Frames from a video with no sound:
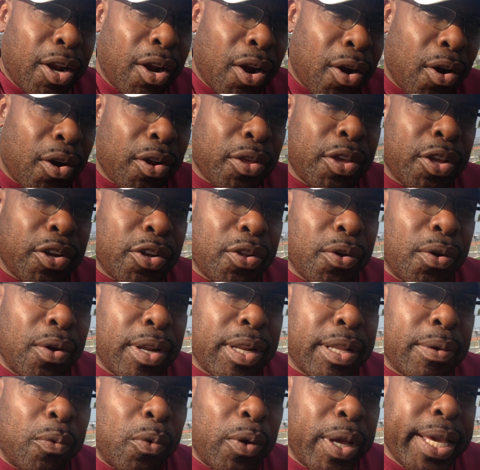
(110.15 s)
earlier
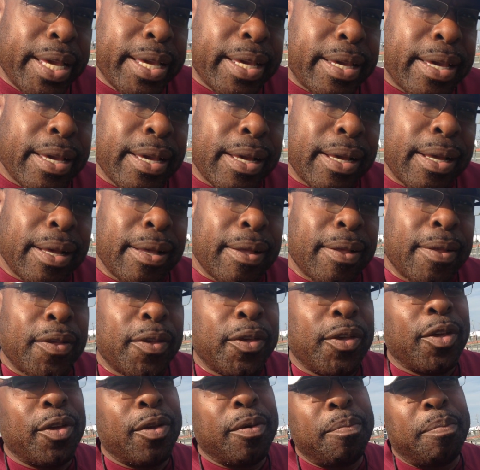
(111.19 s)
during the week,
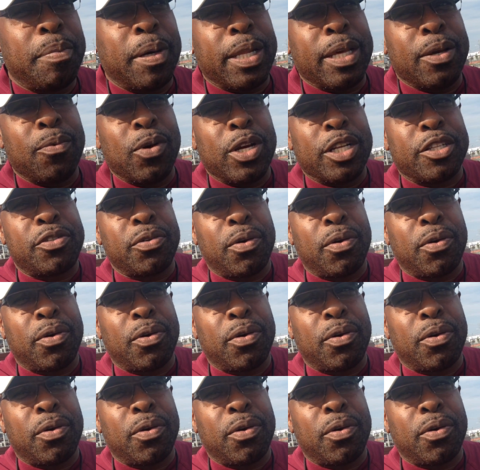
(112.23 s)
but he went